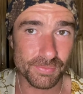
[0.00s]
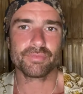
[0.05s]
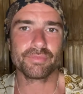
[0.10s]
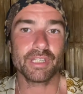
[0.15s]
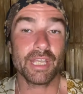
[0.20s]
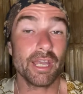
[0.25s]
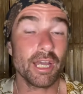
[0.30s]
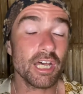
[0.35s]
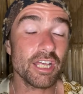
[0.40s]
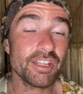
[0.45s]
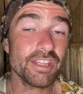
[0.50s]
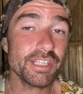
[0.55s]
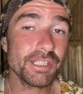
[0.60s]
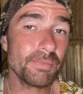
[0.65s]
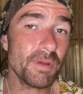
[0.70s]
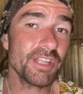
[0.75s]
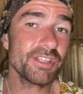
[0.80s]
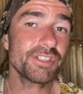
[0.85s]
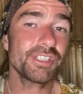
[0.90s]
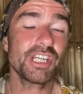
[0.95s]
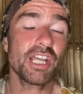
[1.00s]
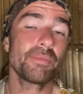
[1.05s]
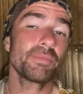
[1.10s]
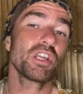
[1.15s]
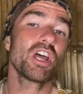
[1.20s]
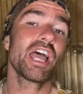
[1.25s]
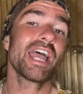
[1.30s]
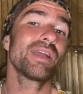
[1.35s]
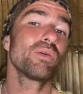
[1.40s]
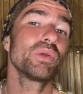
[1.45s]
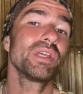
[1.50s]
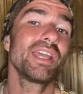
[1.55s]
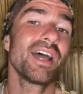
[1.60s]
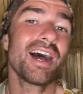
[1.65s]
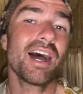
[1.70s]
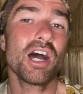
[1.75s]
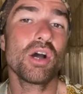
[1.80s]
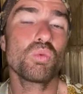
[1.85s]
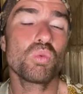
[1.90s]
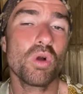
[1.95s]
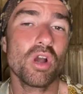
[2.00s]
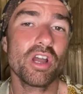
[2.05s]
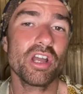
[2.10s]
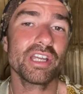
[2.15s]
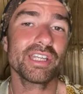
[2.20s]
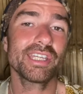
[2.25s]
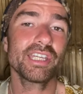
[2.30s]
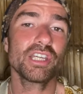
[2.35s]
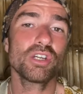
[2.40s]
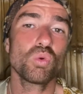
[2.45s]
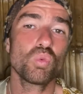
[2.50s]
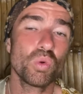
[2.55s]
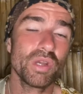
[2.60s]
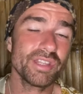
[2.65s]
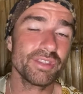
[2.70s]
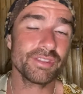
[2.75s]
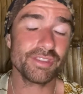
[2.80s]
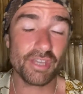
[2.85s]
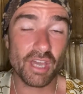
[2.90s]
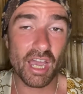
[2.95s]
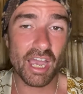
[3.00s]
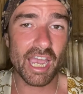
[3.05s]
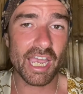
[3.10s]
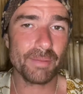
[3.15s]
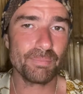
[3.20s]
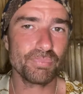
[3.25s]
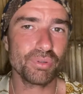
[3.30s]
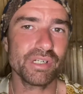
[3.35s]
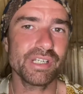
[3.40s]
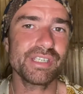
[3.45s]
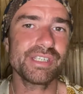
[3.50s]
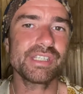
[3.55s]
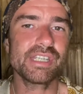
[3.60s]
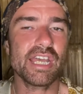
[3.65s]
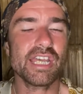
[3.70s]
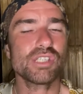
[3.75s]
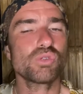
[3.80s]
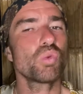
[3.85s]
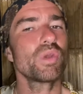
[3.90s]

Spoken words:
Now this month, Gemini, we are working with the High Priestess.